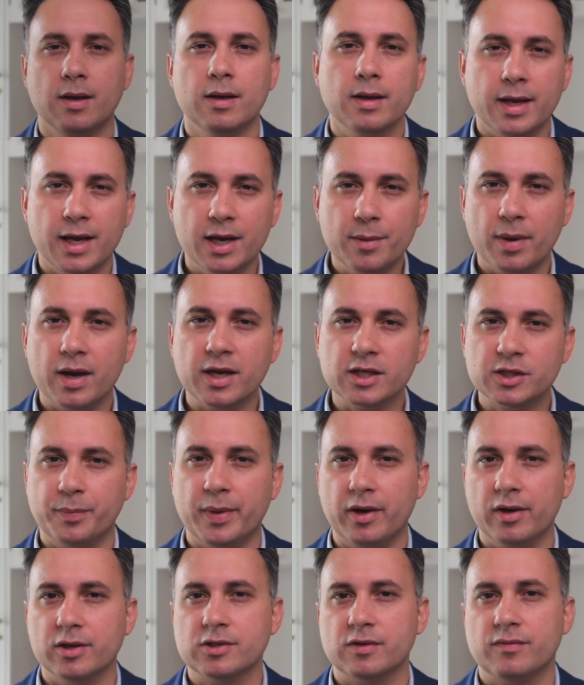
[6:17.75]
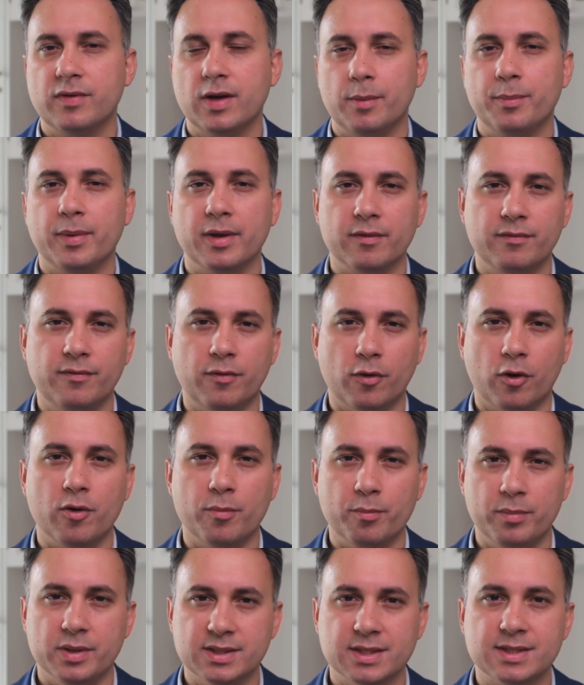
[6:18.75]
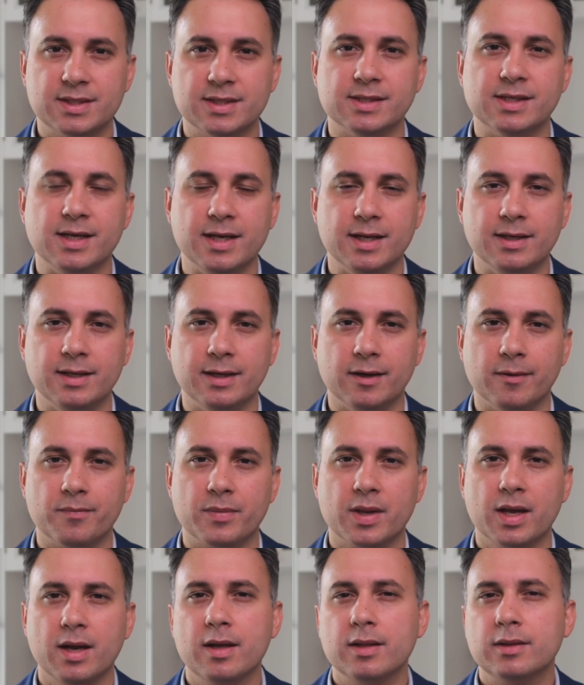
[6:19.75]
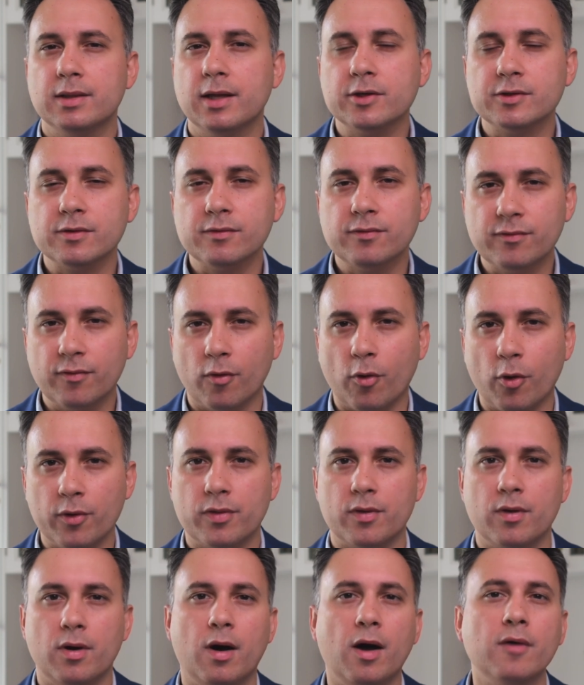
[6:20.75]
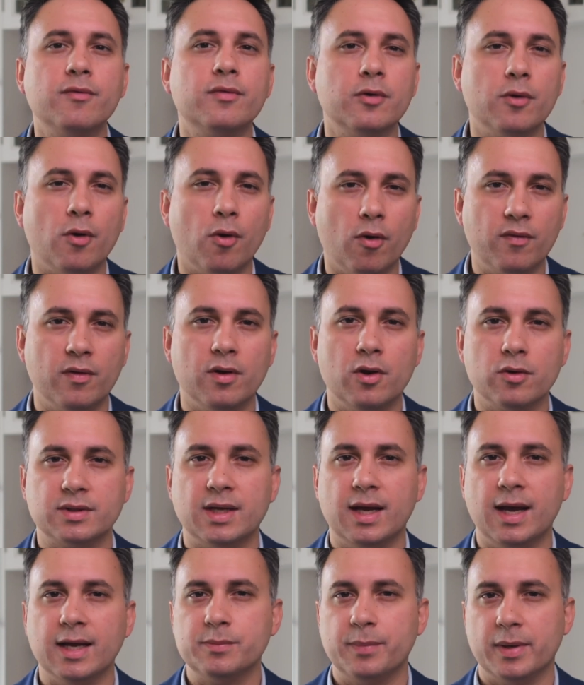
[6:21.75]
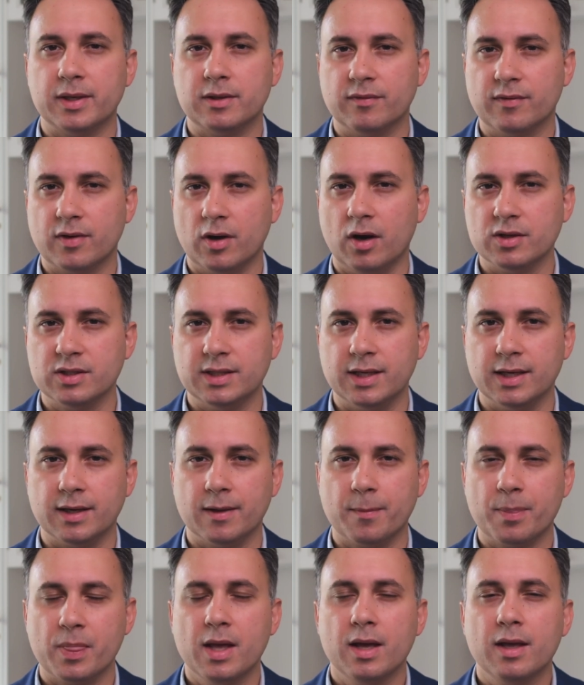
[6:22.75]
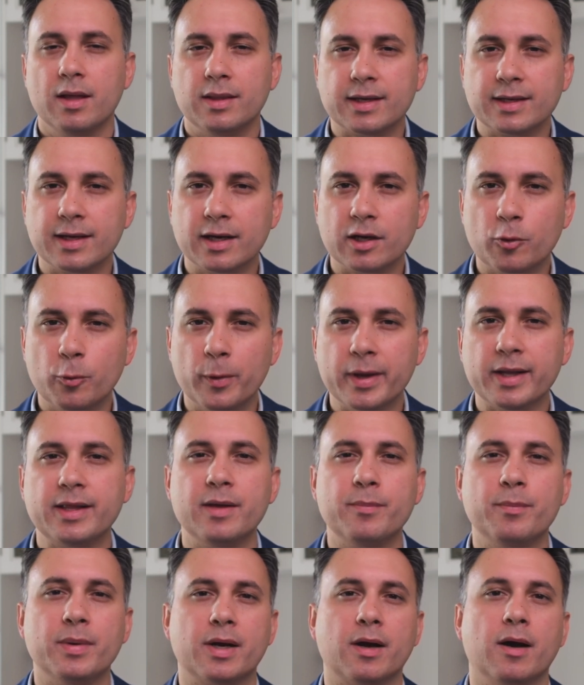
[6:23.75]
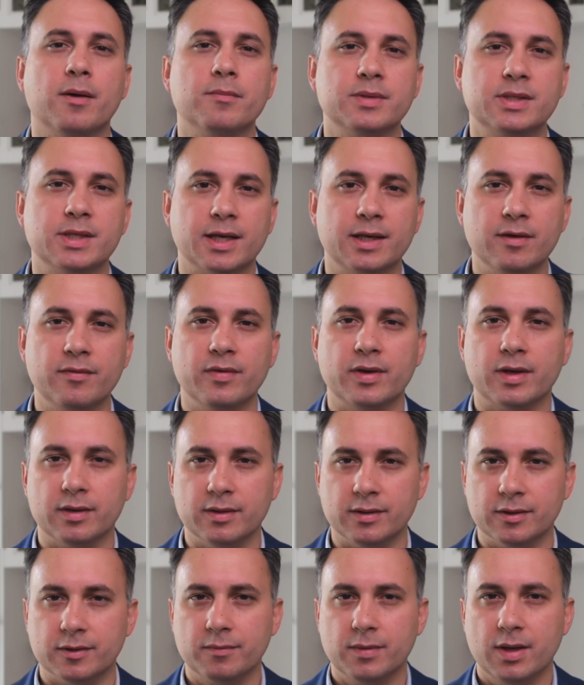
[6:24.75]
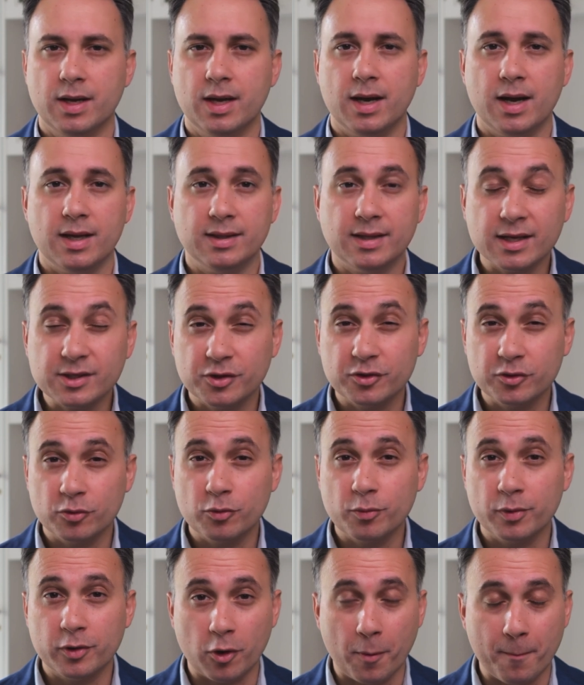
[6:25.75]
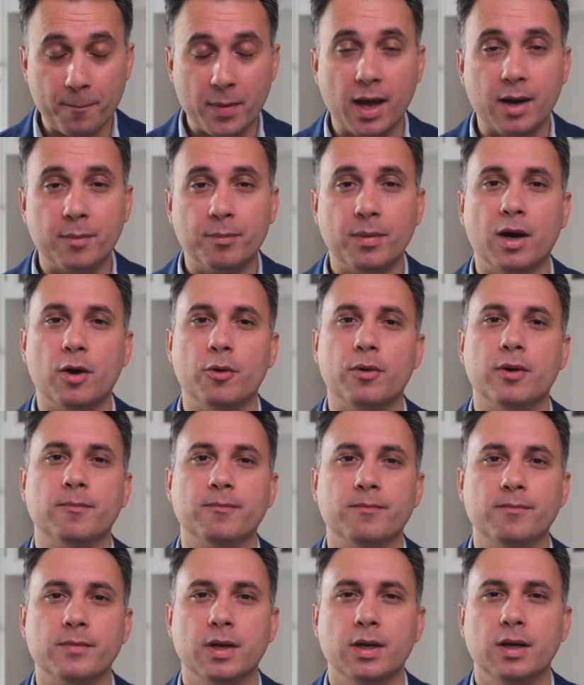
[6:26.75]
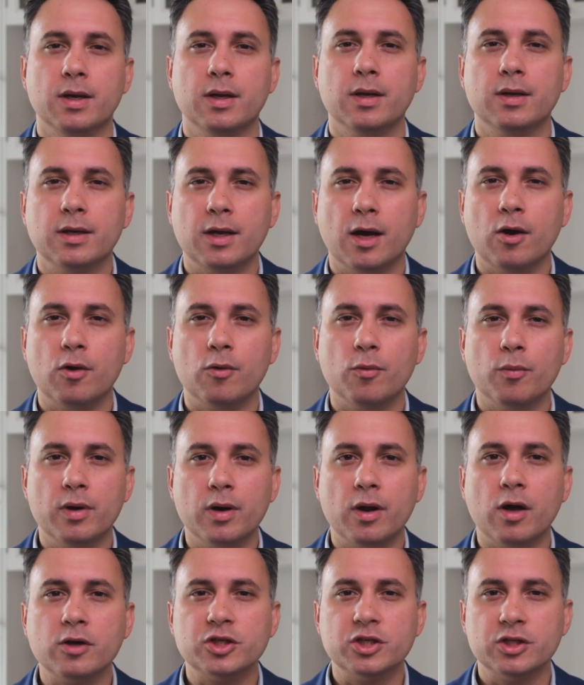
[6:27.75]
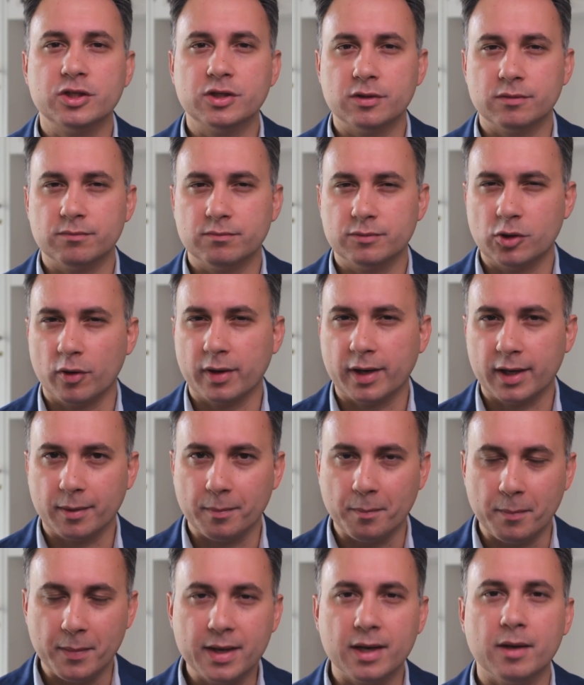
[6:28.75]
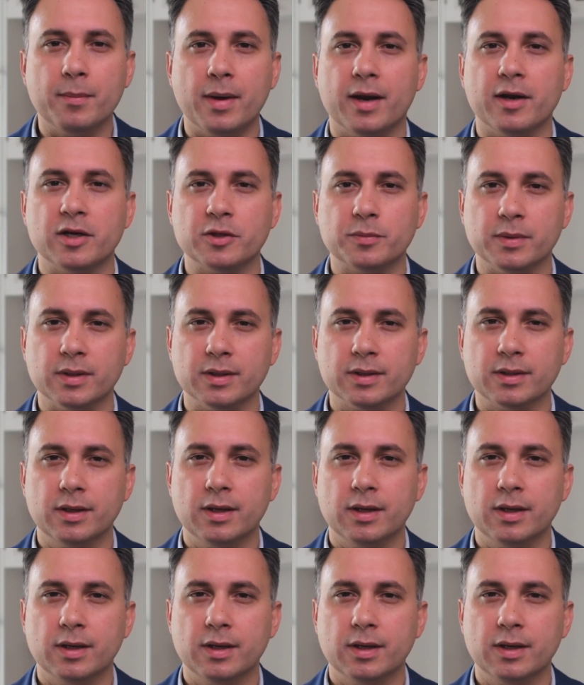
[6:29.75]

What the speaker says: In my experience of helping foreign businesses in India, there is a fourth, often overlooked aspect of costing that can quickly become significant, and that's to do with your manpower. Now, we're not just talking middle management,